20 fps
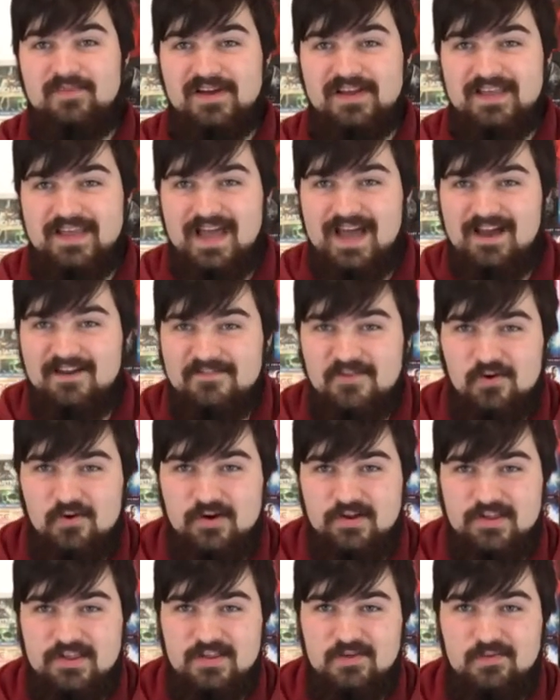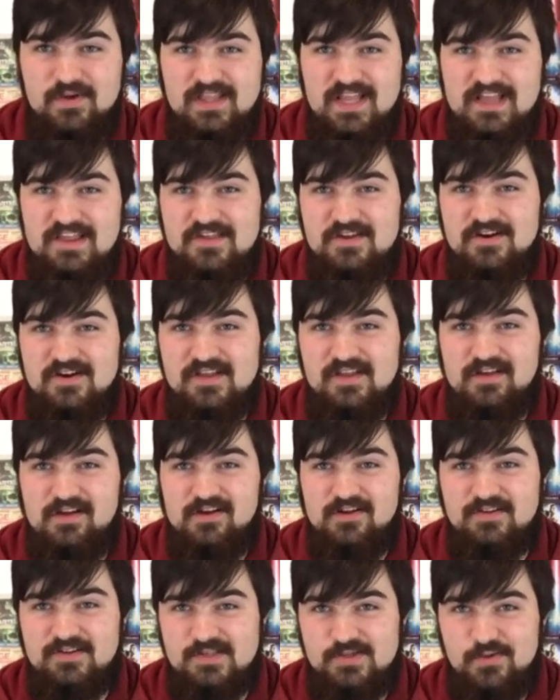but yeah, of course, the one that started
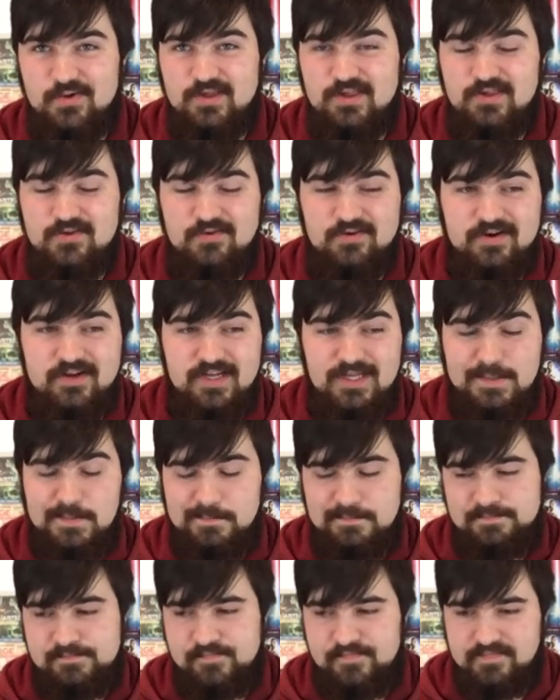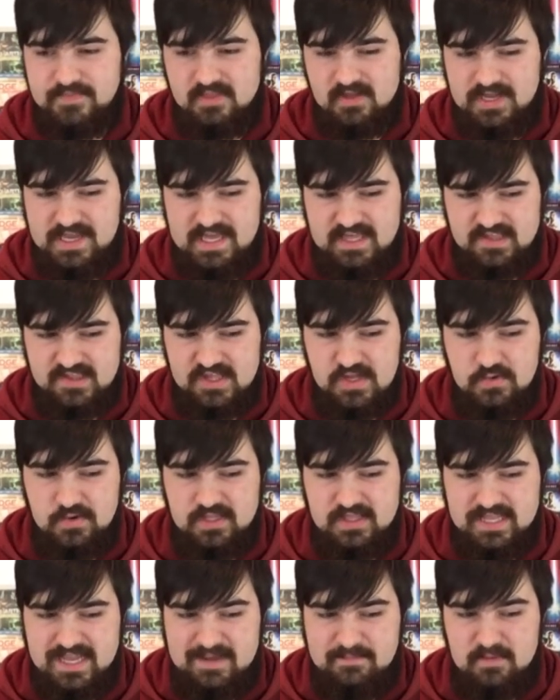all, Toy Story, is still
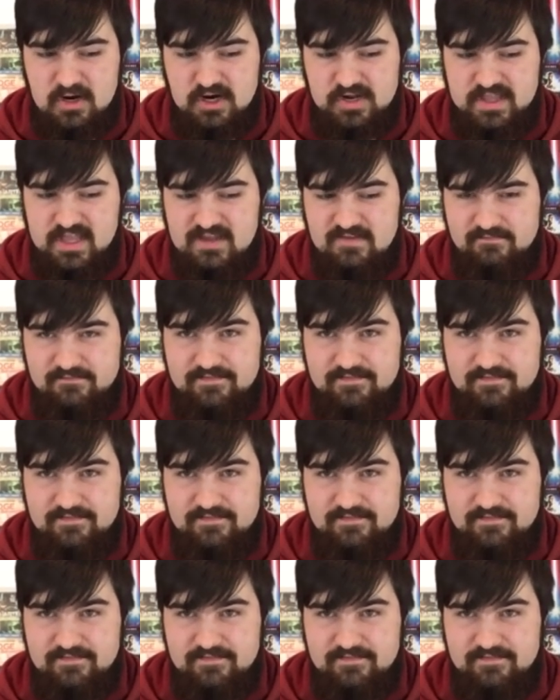a landmark in